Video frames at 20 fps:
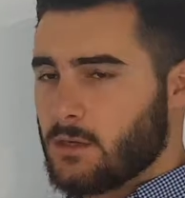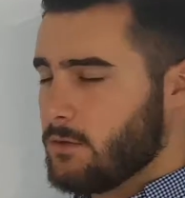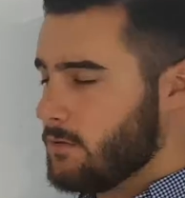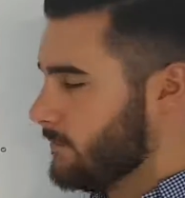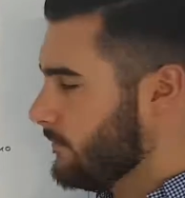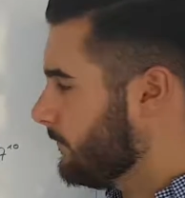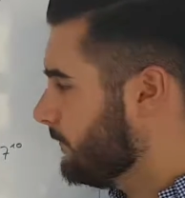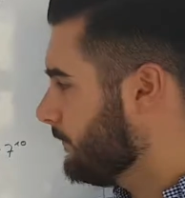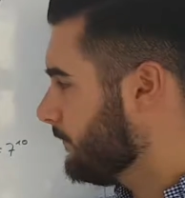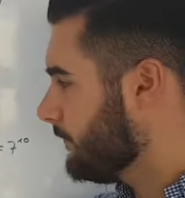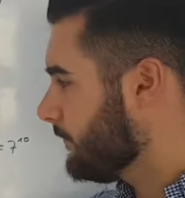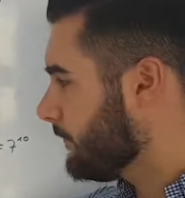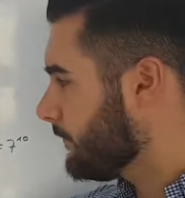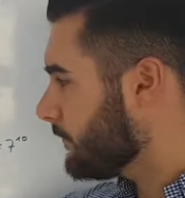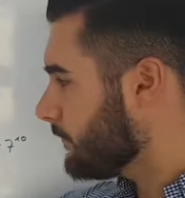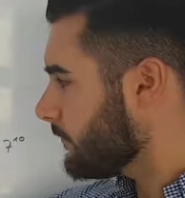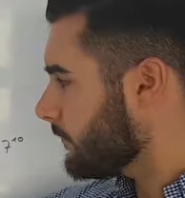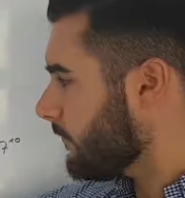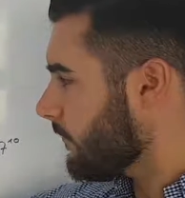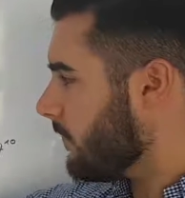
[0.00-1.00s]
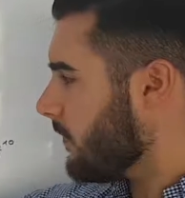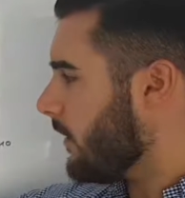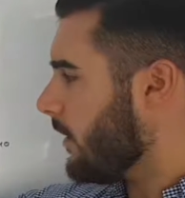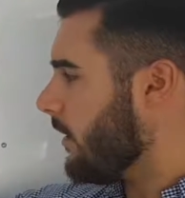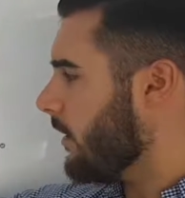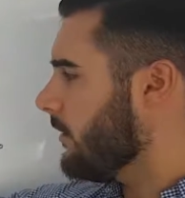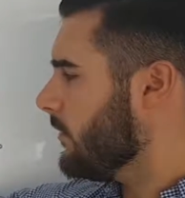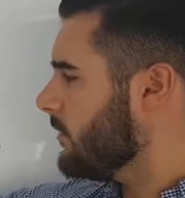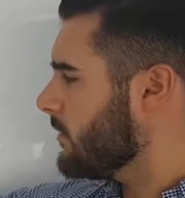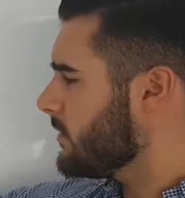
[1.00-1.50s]
down,
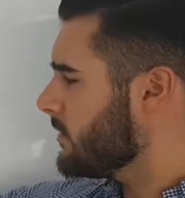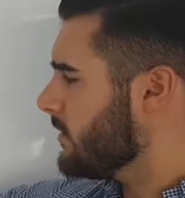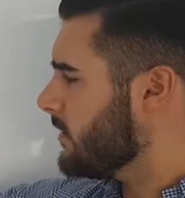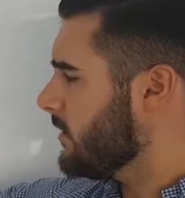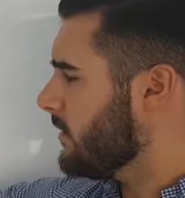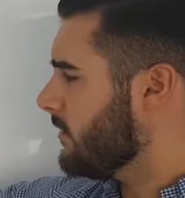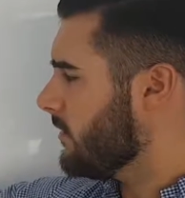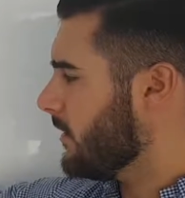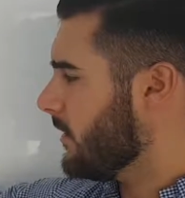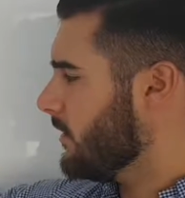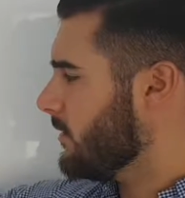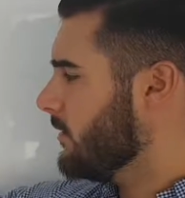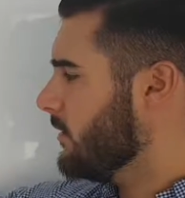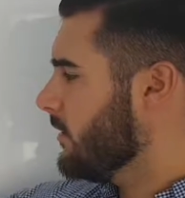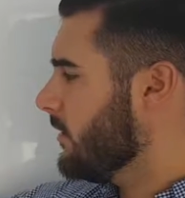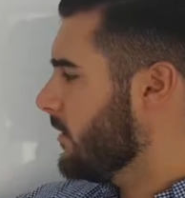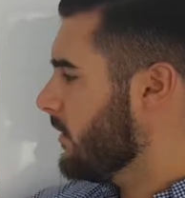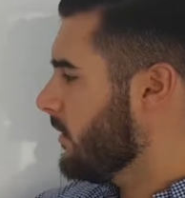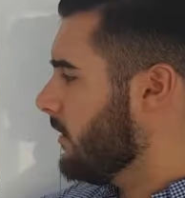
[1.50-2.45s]
you see that